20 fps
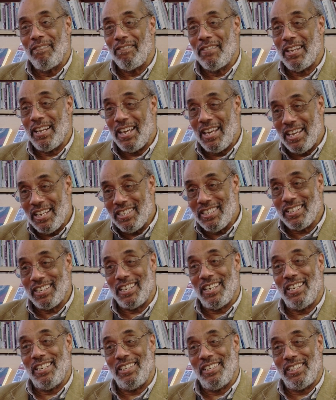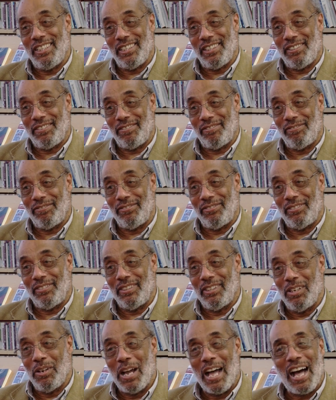that education,
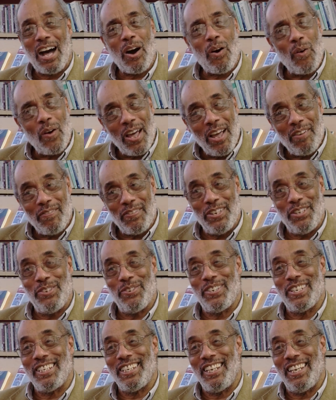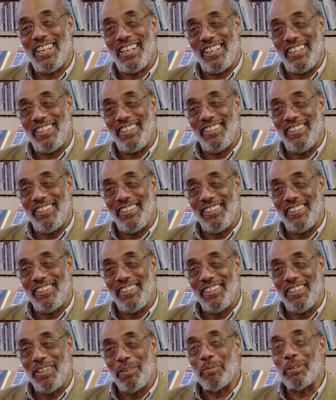however you could get it,
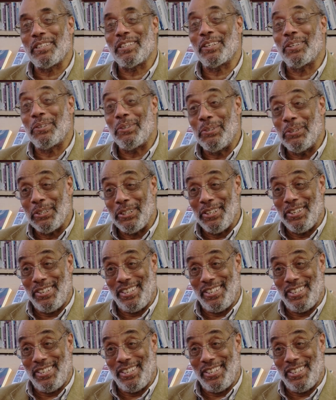was a good